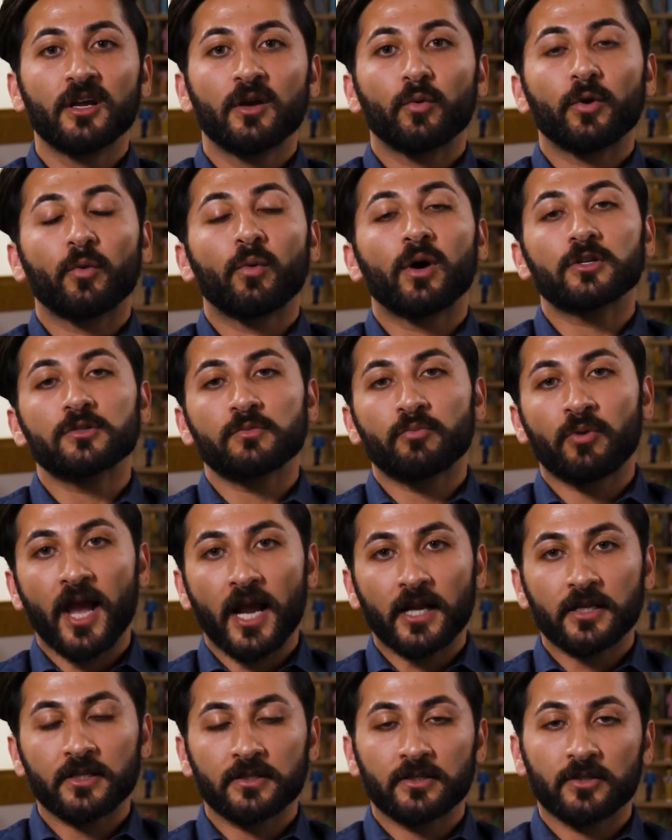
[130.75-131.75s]
We want to
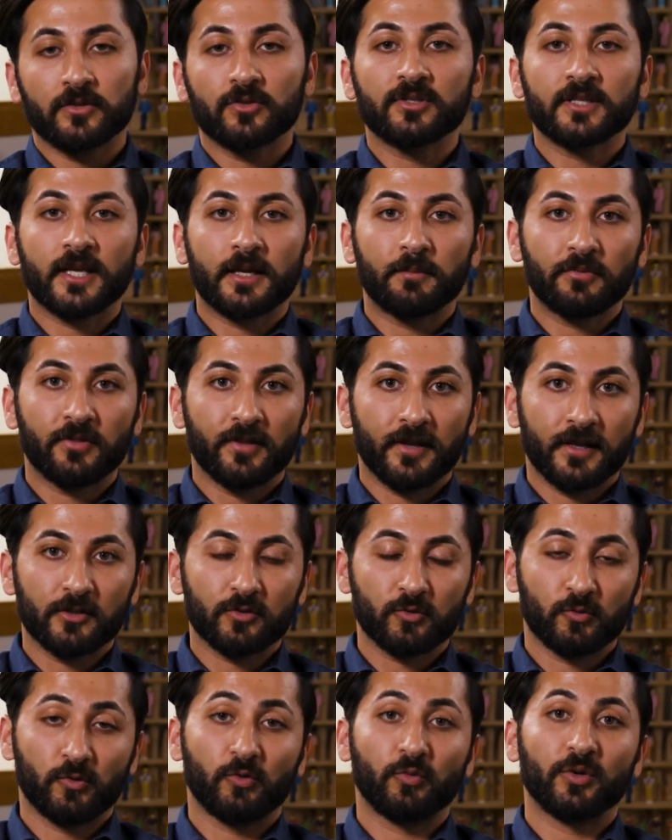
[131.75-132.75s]
practice those same
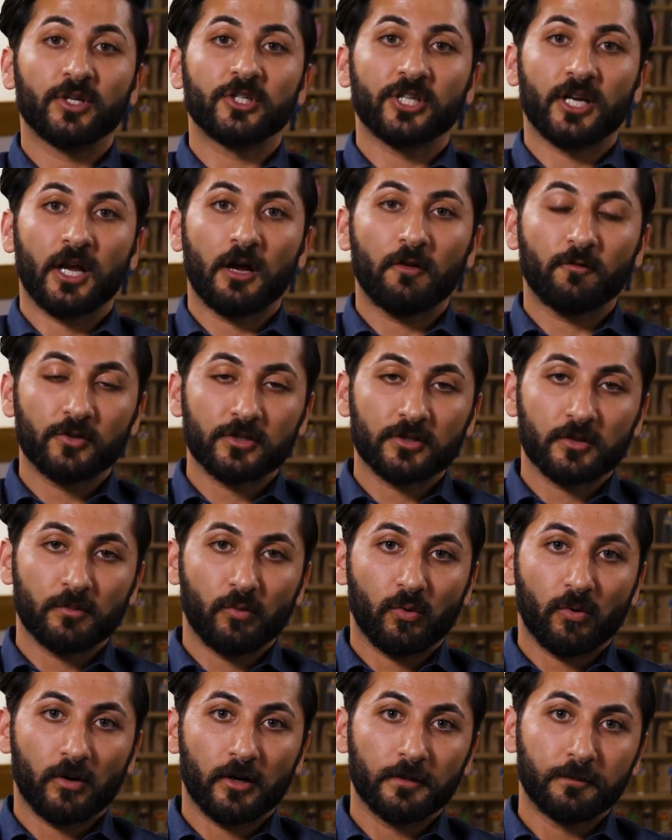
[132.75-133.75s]
things when we're reaching out for
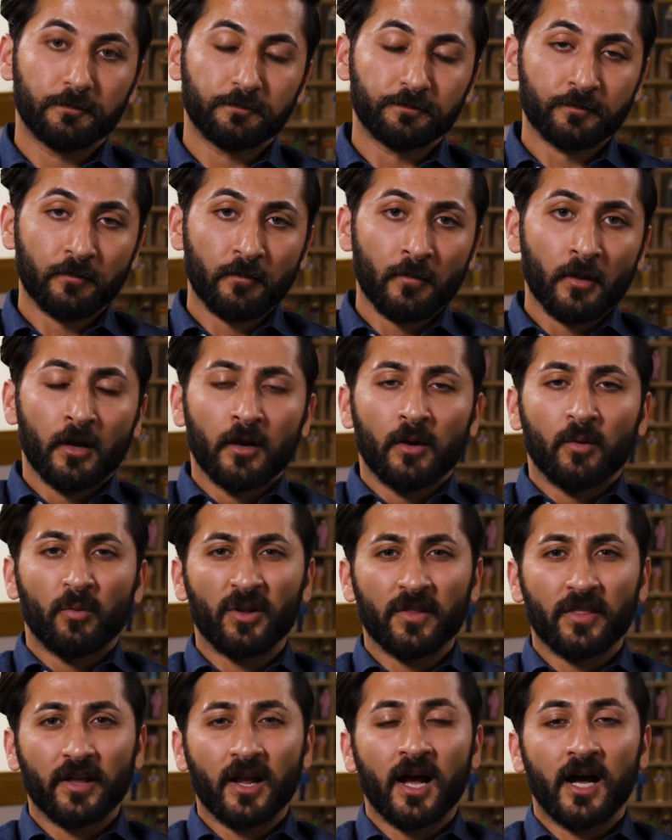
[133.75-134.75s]
support.
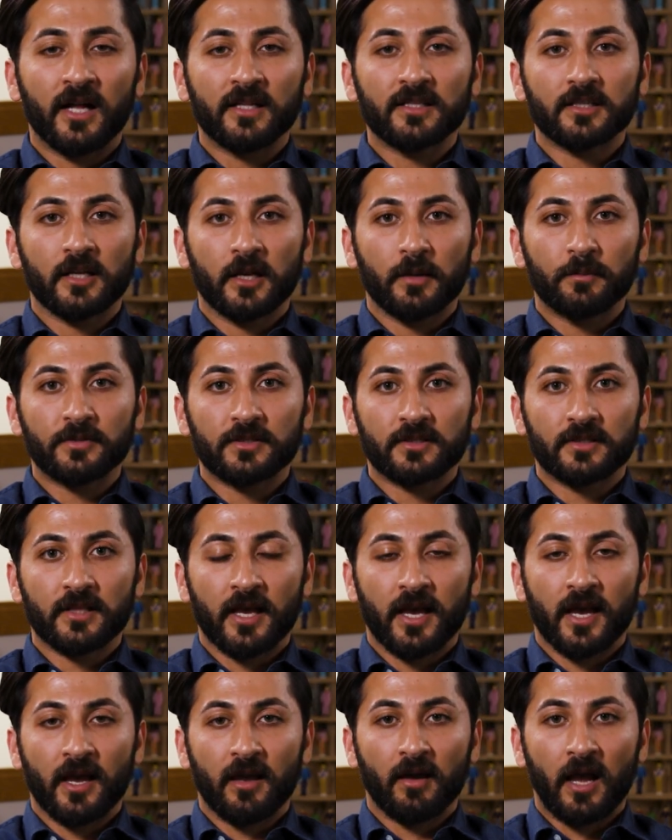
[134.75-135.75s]
One of the concepts
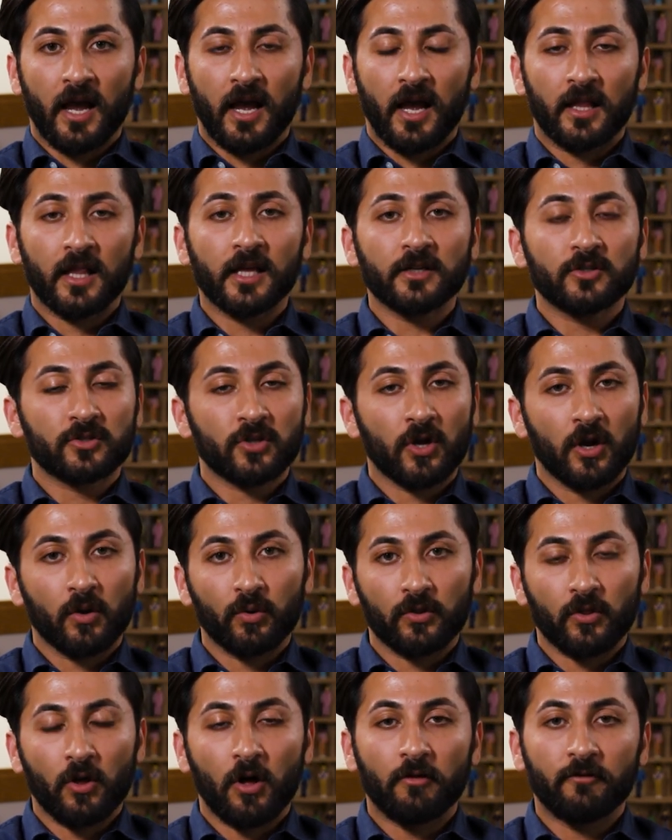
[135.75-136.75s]
that I like to talk
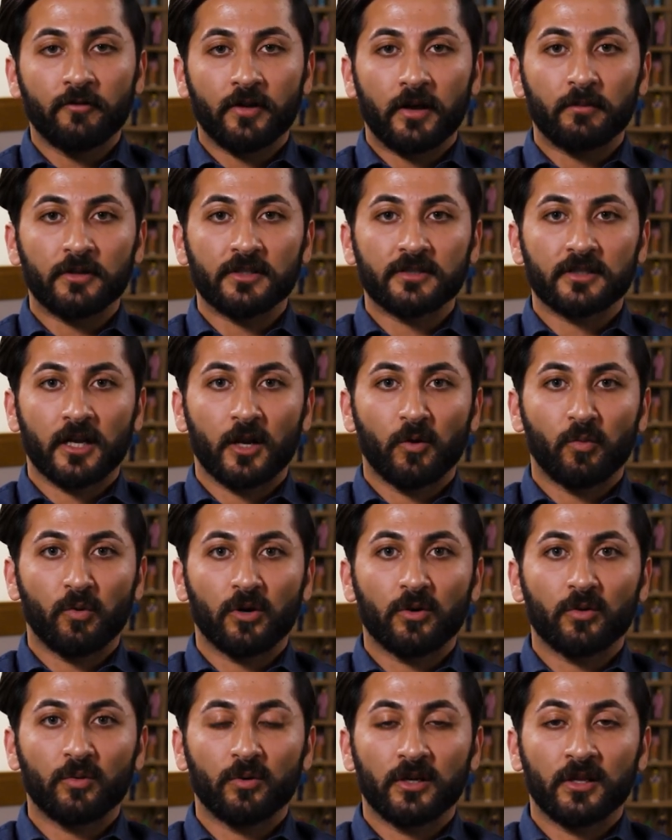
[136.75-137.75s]
with all families that I
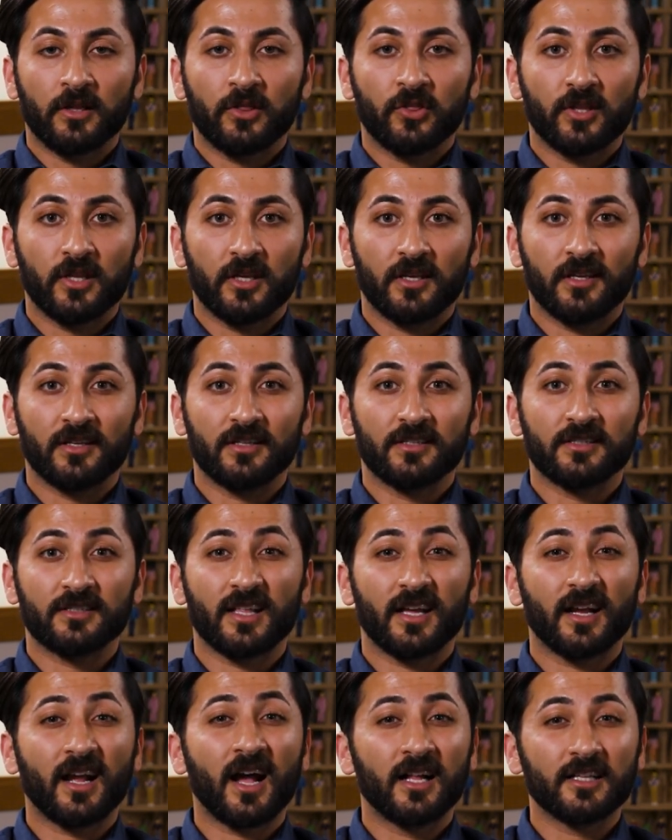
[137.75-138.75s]
work with is
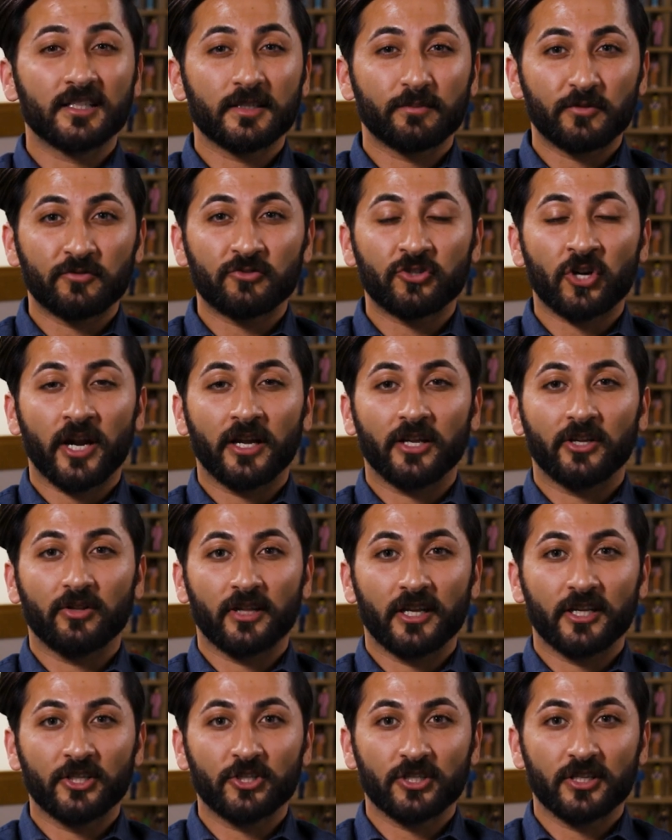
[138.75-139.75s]
the concept of
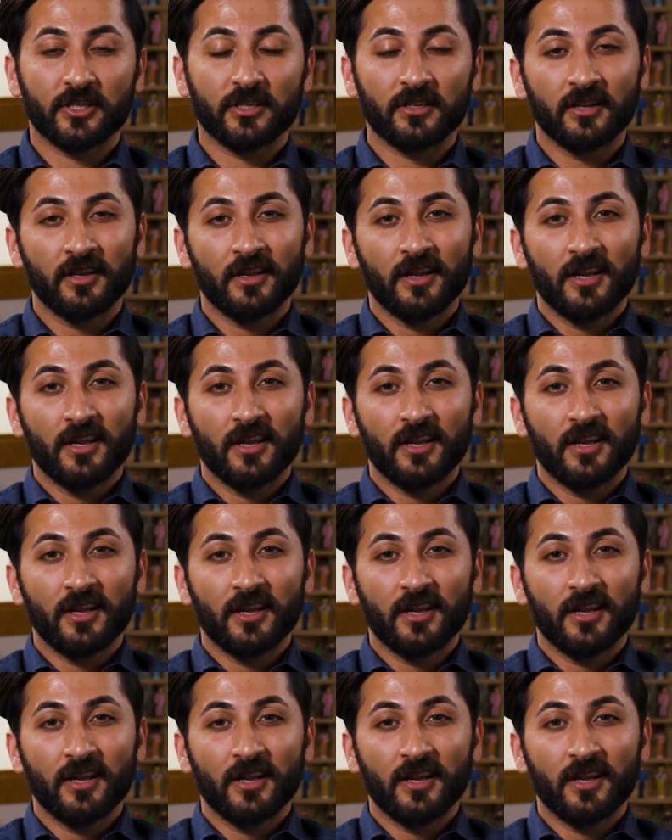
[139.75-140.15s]
triangulation.